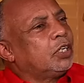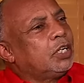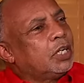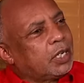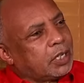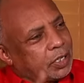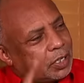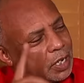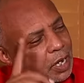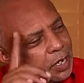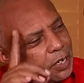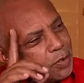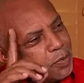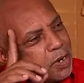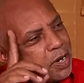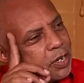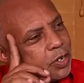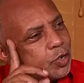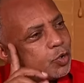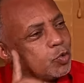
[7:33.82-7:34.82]
Yes, because you
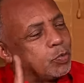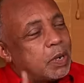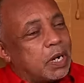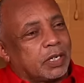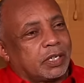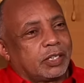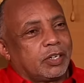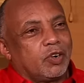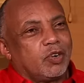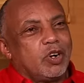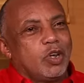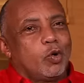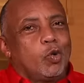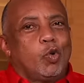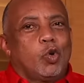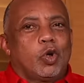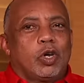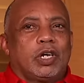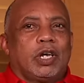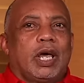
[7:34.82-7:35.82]
mean the jukebox can only
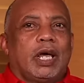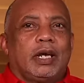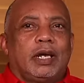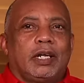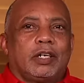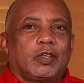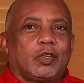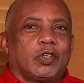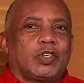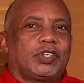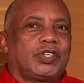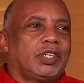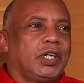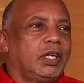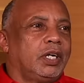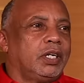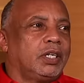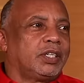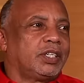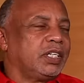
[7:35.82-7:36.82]
hold, like, let us
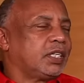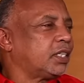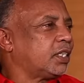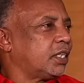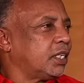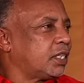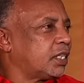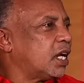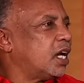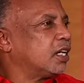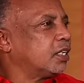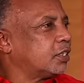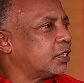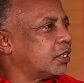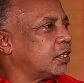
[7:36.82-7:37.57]
say, 60 songs.